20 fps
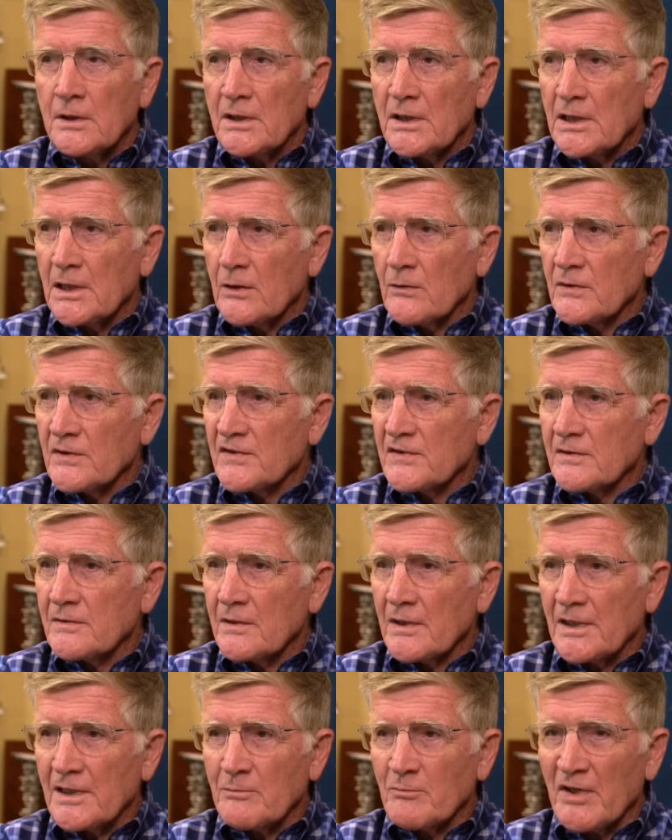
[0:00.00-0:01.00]
and I
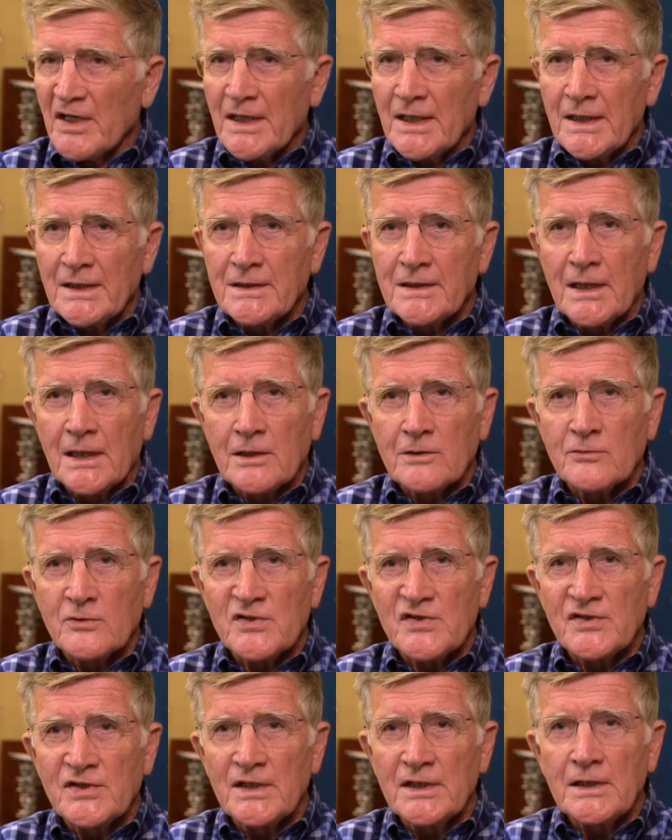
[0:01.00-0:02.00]
was I had my head down,
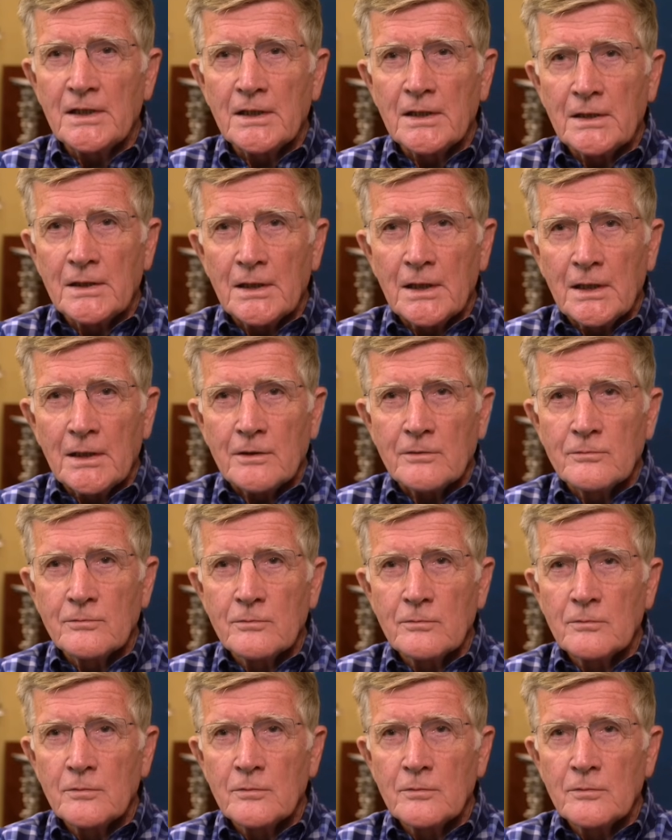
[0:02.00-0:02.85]
was digging it out.